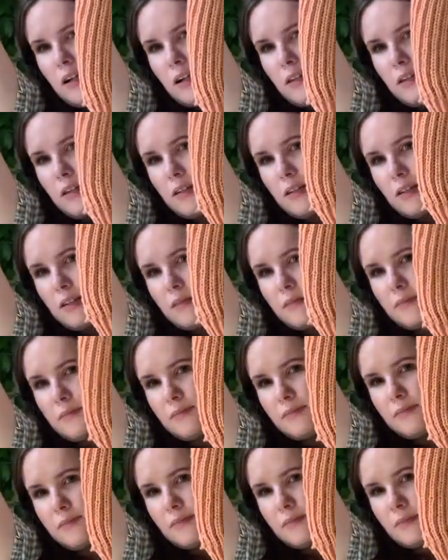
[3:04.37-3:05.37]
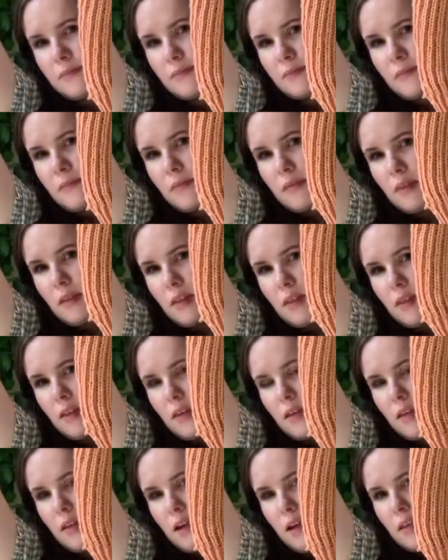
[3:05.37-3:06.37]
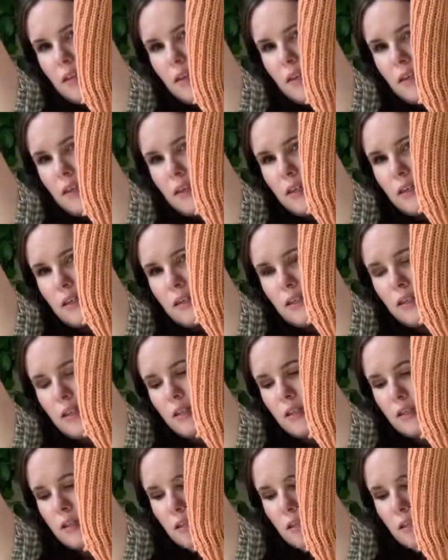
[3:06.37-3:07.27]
Um, I think because